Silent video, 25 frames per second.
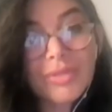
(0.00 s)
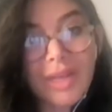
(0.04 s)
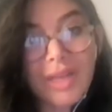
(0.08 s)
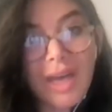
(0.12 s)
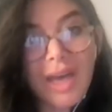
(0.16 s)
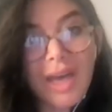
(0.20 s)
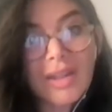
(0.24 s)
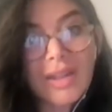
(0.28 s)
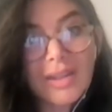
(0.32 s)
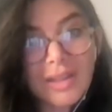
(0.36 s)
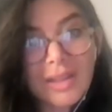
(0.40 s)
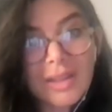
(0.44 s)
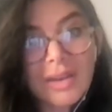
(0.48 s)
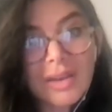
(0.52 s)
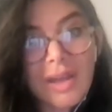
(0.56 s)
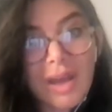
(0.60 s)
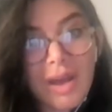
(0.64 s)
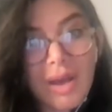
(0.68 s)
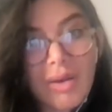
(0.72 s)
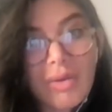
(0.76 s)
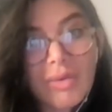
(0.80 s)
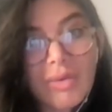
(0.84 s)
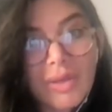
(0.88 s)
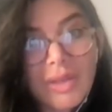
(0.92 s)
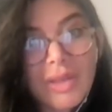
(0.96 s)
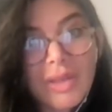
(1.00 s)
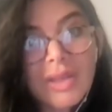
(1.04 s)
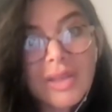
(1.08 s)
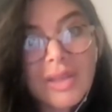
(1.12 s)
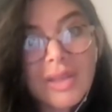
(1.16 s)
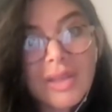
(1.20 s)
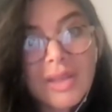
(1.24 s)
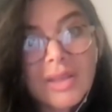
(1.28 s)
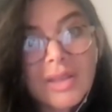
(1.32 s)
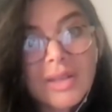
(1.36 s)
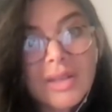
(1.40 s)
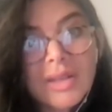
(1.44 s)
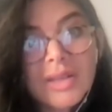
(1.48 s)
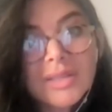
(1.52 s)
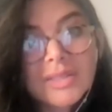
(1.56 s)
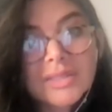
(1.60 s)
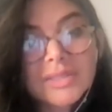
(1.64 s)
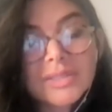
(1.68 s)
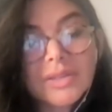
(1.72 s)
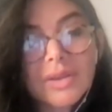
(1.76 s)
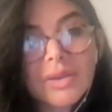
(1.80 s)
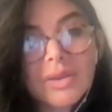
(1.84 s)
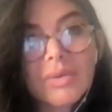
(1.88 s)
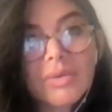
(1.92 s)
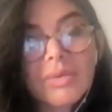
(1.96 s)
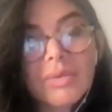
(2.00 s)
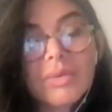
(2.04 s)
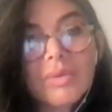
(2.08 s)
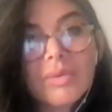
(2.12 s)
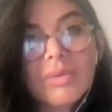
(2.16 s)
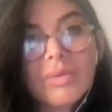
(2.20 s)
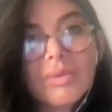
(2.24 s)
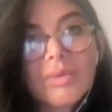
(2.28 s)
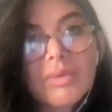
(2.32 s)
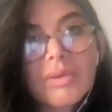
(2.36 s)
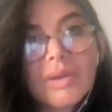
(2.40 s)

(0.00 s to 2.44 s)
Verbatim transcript: that, you know? So